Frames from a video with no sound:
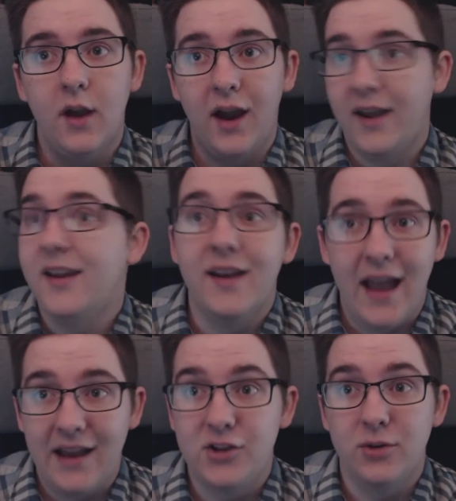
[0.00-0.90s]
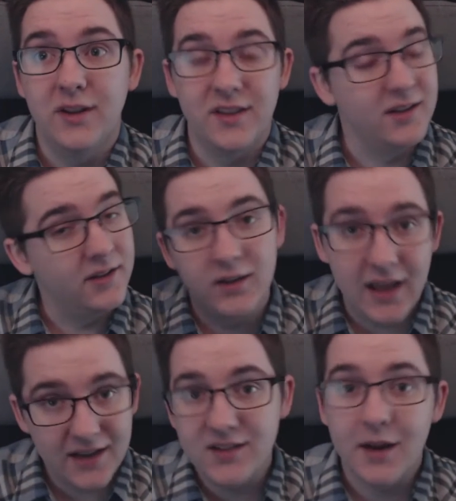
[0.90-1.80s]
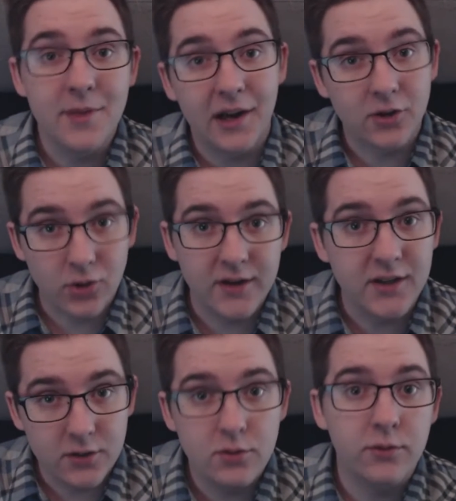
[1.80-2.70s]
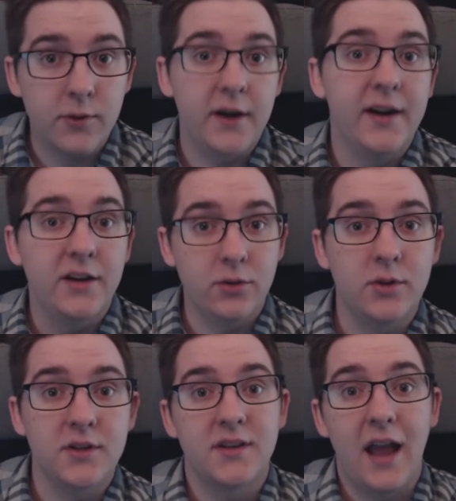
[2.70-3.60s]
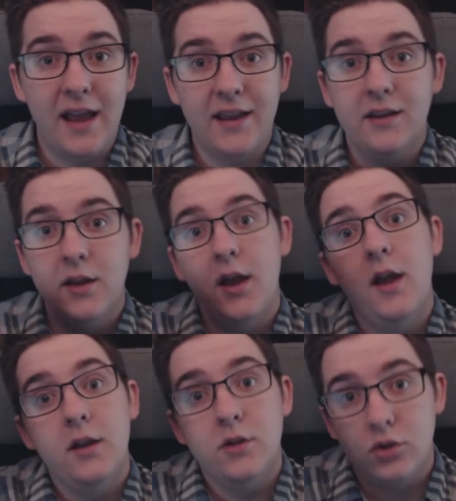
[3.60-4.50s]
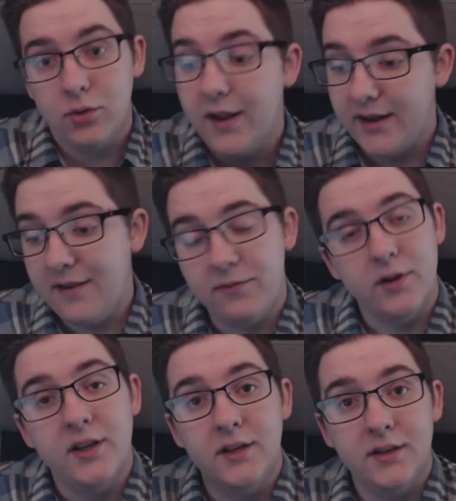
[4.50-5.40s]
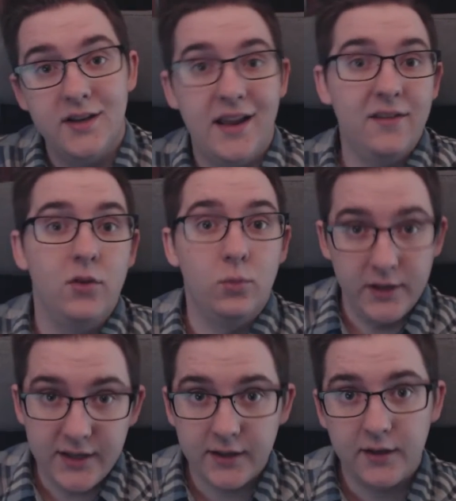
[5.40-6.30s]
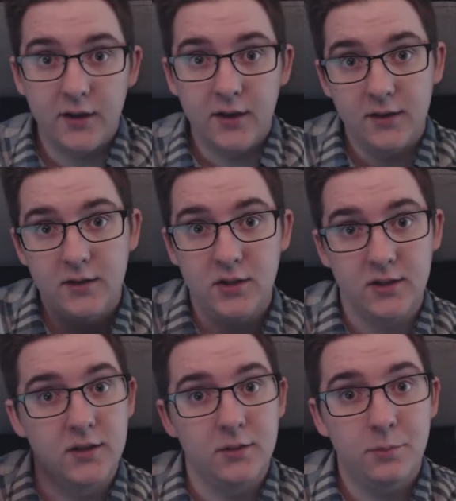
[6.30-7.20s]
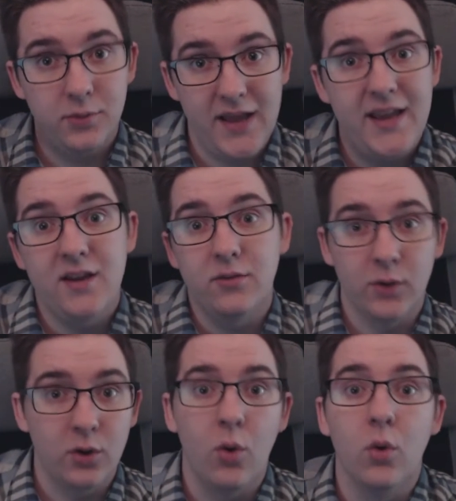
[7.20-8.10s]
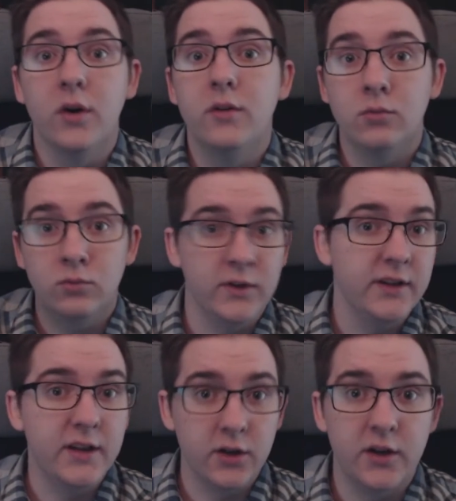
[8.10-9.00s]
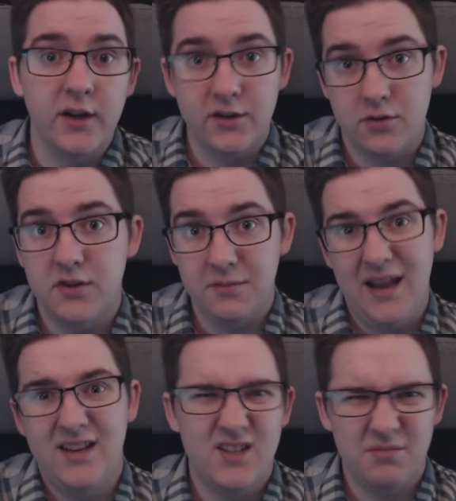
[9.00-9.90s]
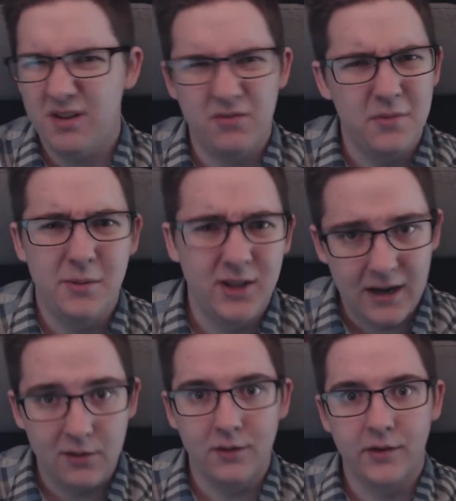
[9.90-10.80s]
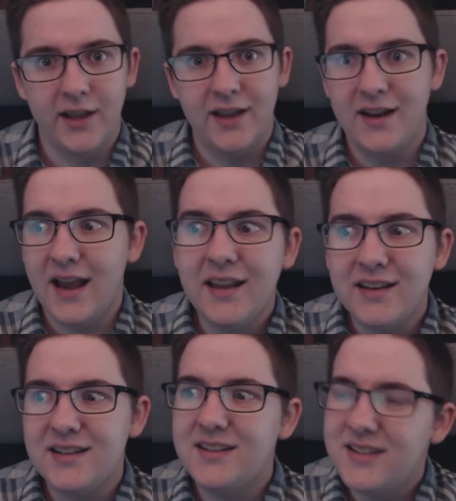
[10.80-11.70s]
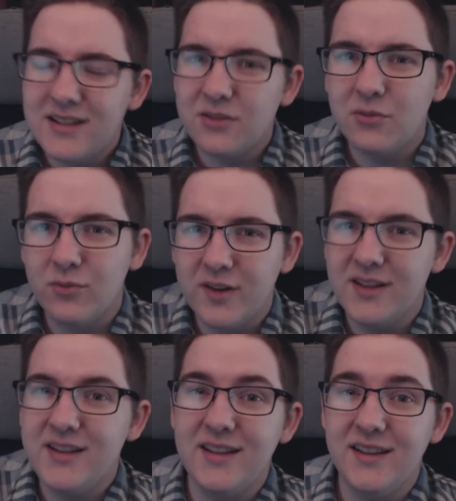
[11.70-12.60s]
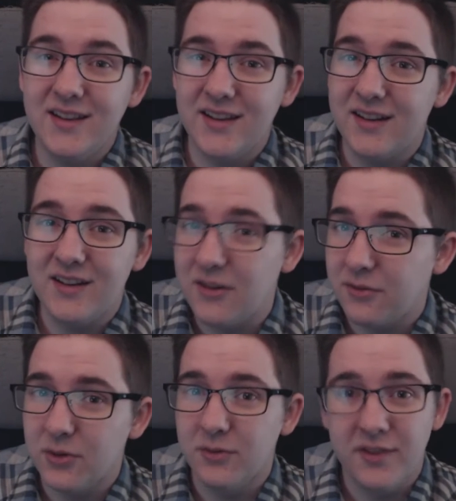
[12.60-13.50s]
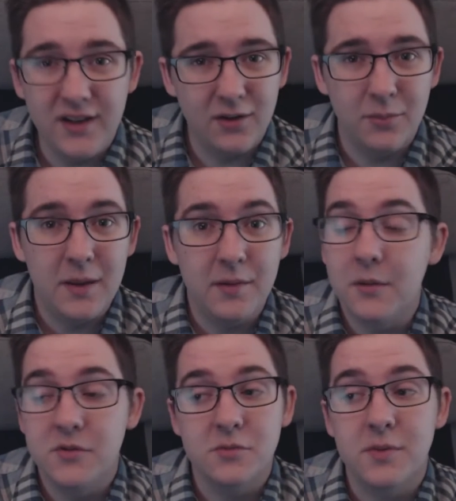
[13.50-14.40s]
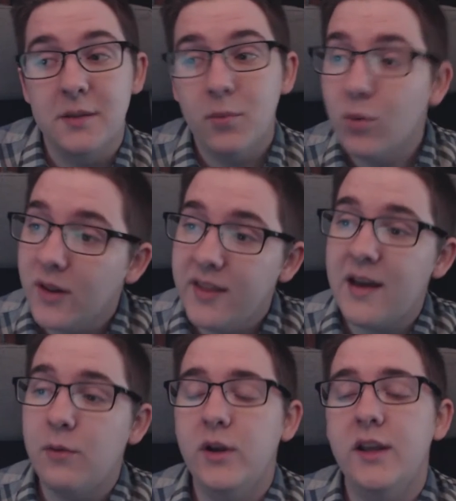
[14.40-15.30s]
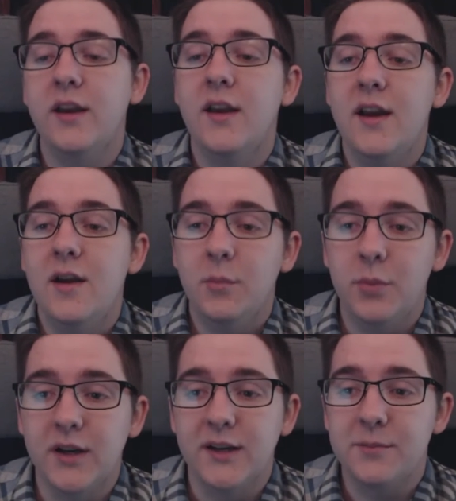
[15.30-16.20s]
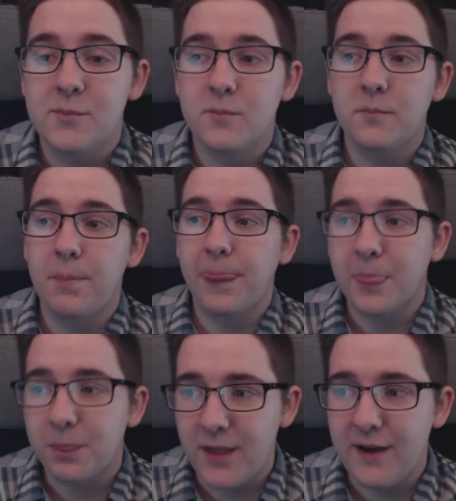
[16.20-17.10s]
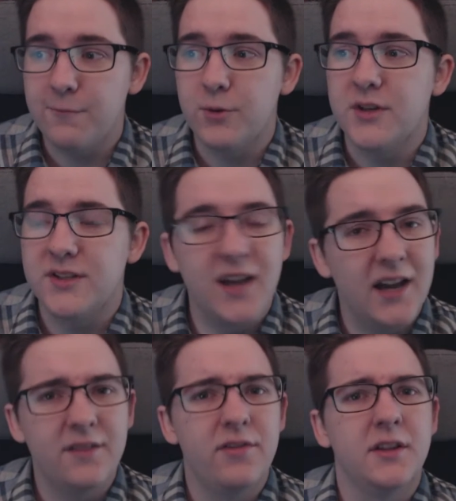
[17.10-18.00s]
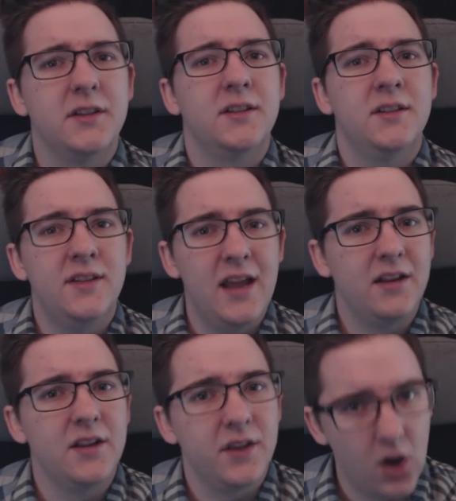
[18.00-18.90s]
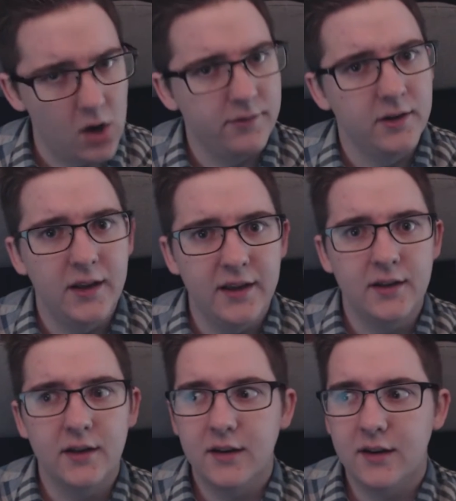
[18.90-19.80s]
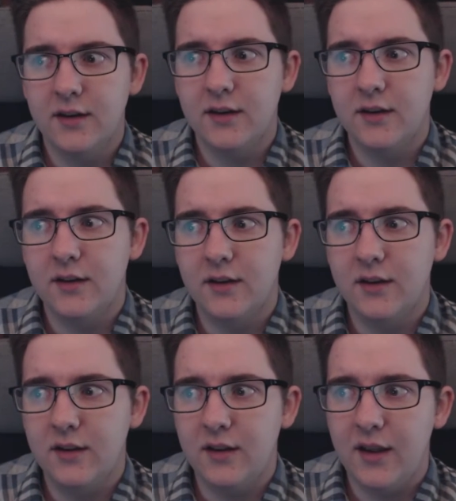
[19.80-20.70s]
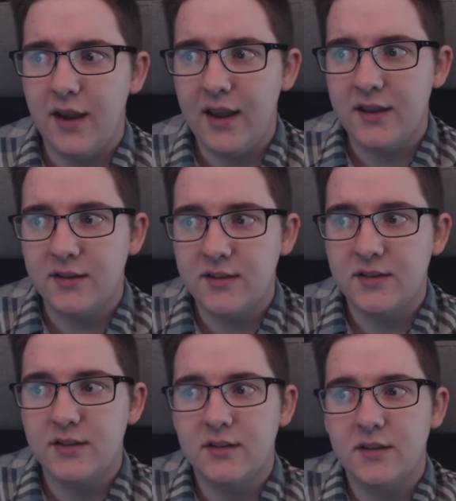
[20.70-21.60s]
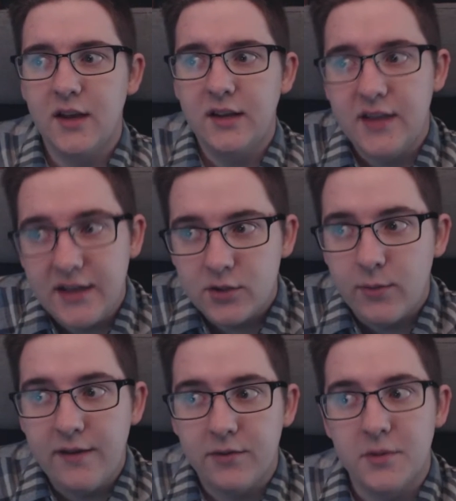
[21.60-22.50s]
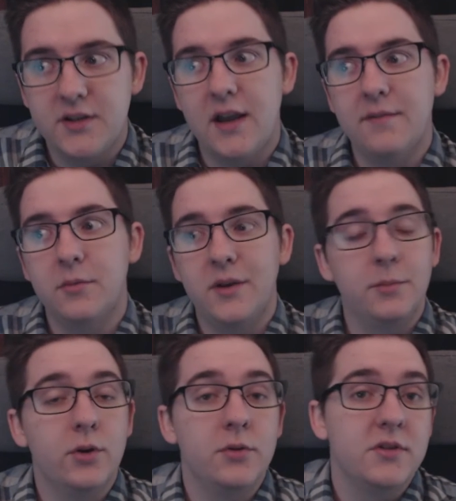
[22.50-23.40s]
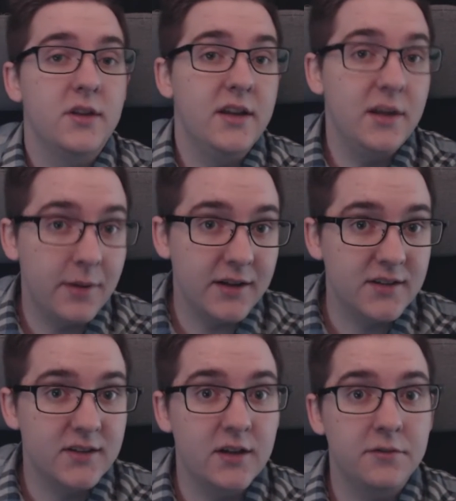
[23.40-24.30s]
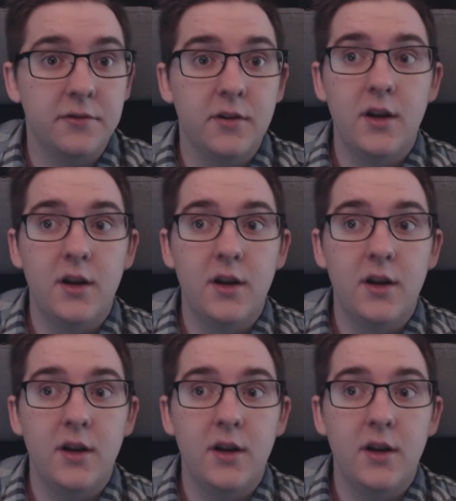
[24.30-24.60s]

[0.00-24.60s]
I actually, the last time that I tried to do Friday Night Duelist, I tried every day of the week to play and record really good and interesting matches. I played for maybe an hour every day, and I didn't really get enough for a video. Maybe I was just playing poorly that week, but that was kind of the nail in the coffin. It takes away from the time for me to produce Indie Bites stuff,